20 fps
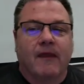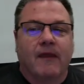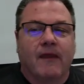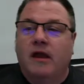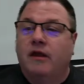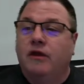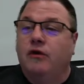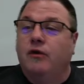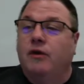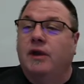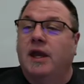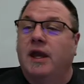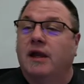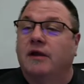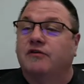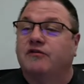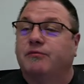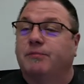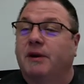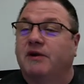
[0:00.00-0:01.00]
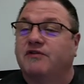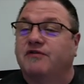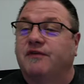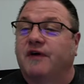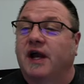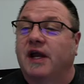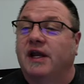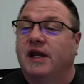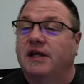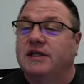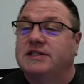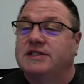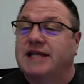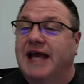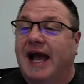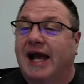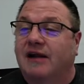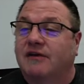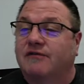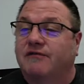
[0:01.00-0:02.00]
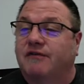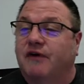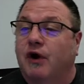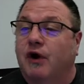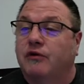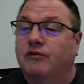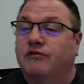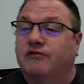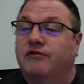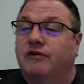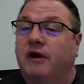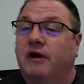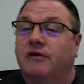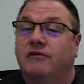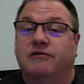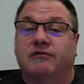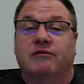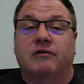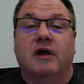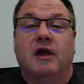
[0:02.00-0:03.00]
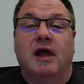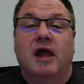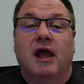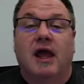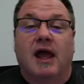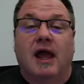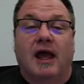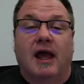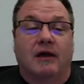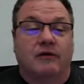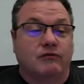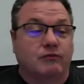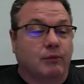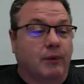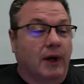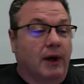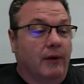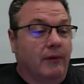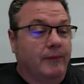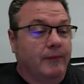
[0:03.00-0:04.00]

You can specify an exact font size as well.